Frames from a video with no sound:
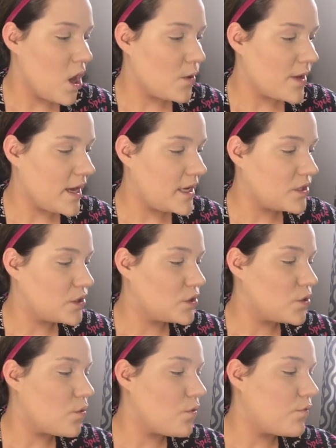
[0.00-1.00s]
Okay,
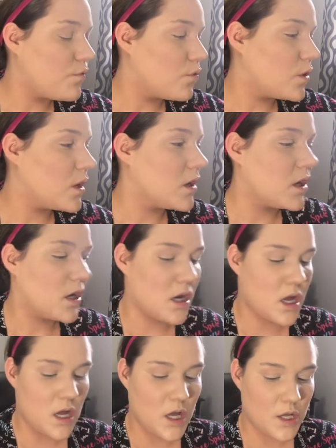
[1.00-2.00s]
so for
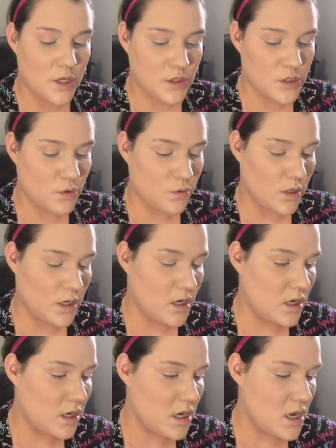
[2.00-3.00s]

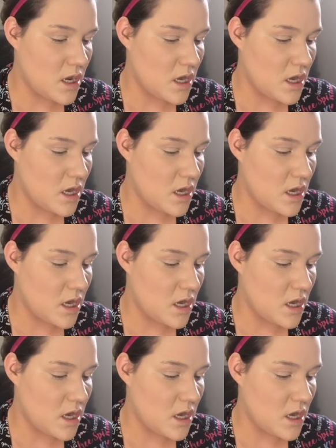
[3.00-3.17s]
contour,